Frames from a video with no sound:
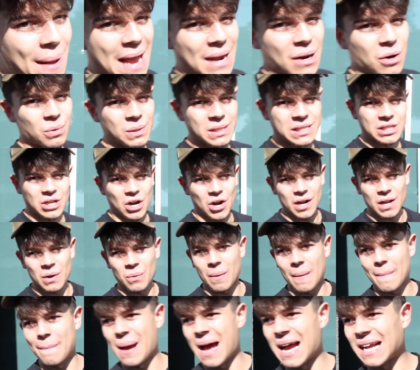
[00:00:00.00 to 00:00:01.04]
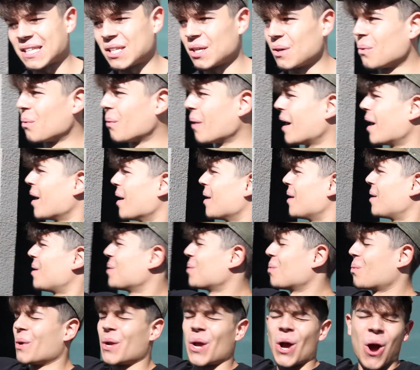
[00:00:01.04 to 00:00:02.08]
back where we started. We're back to where
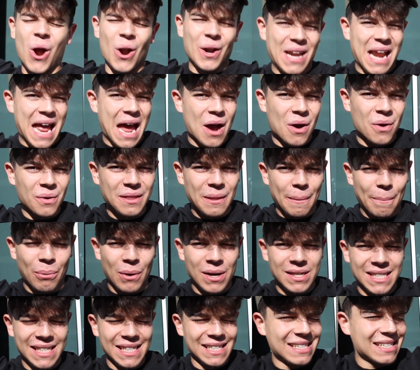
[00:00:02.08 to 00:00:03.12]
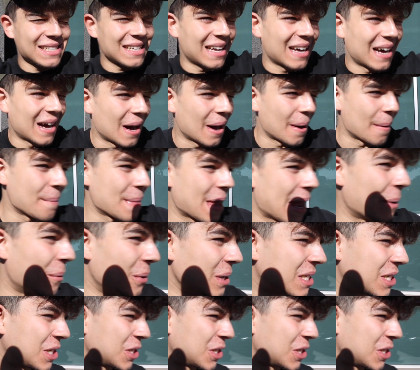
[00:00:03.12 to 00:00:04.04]
we are now in the present. It was